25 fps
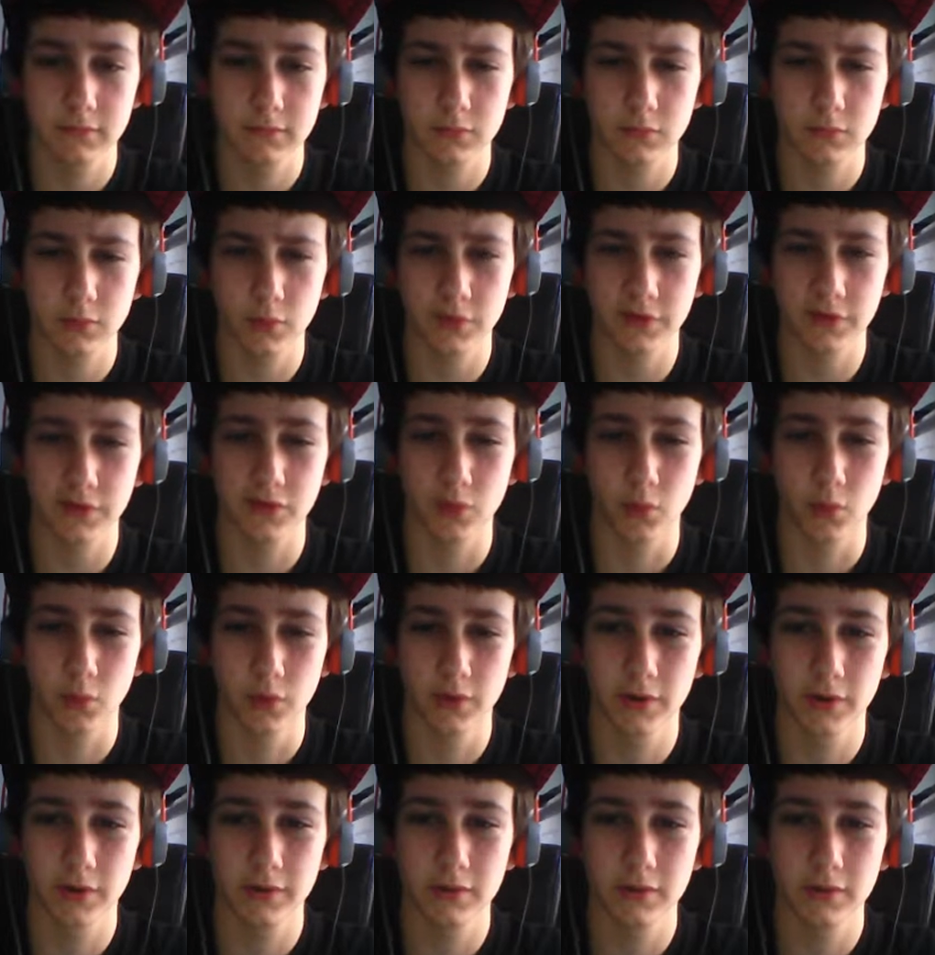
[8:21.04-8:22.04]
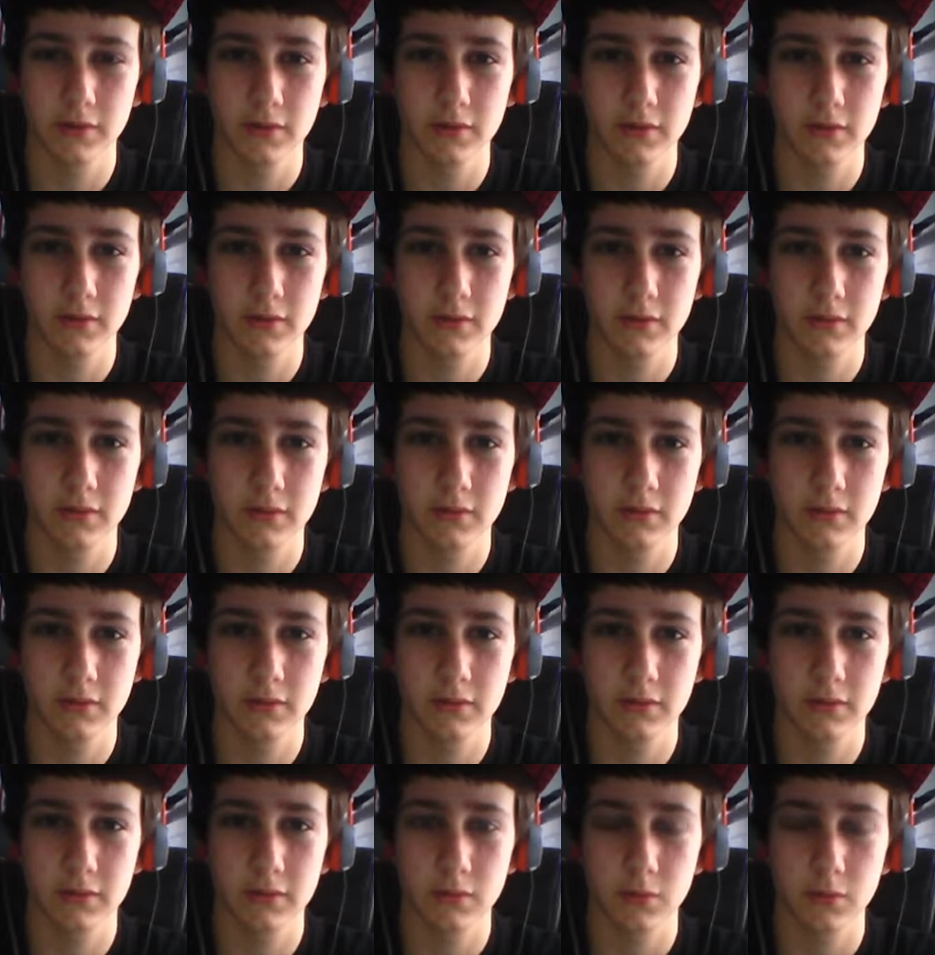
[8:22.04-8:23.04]
what's the word?
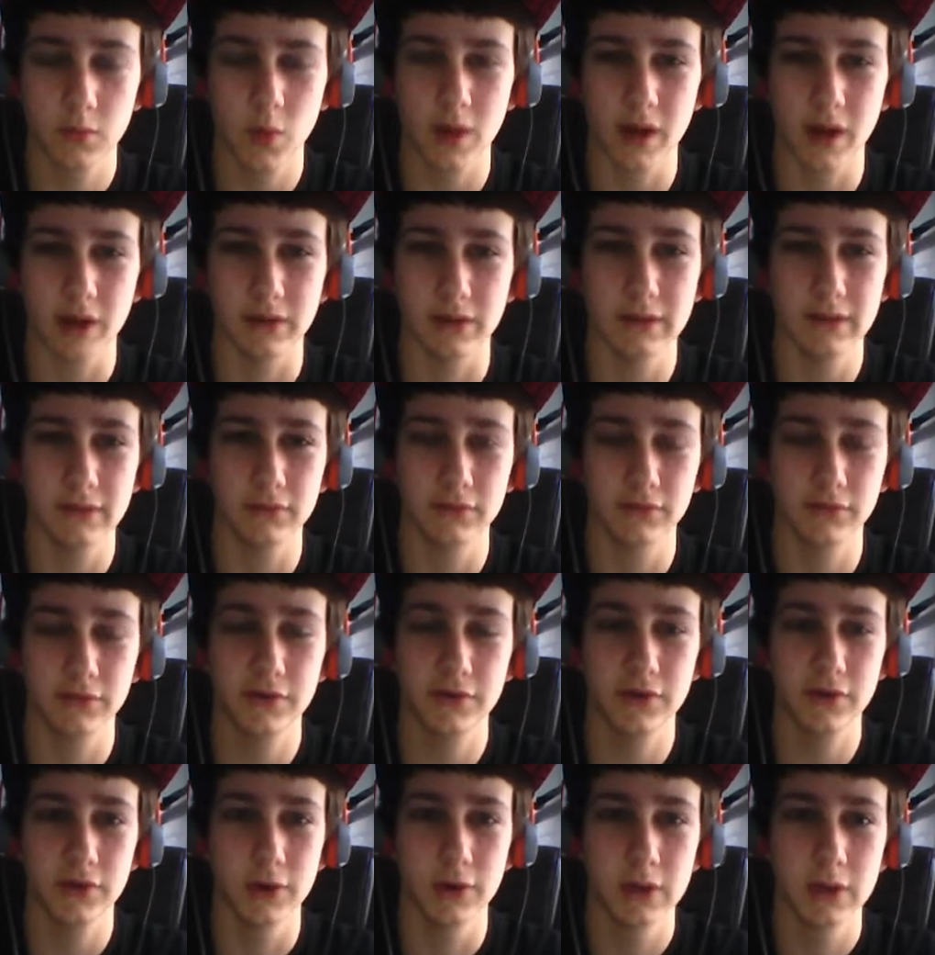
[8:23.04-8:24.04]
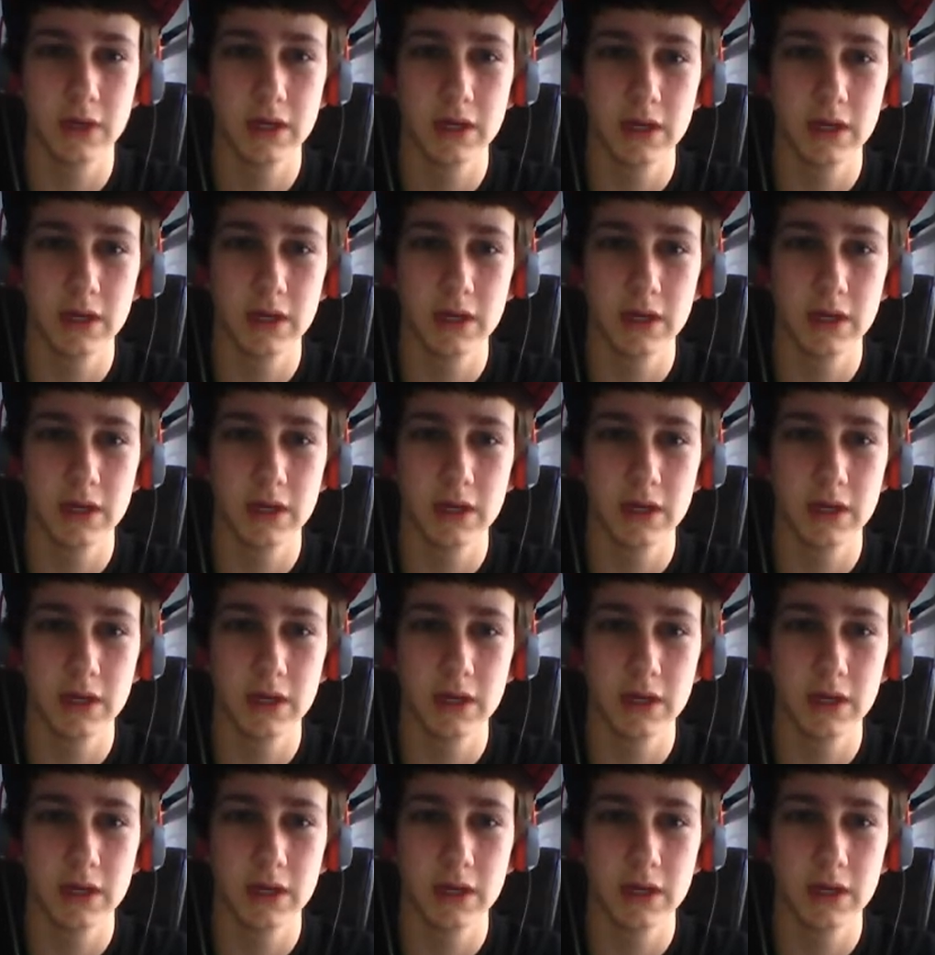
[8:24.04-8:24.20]
Wow, level two.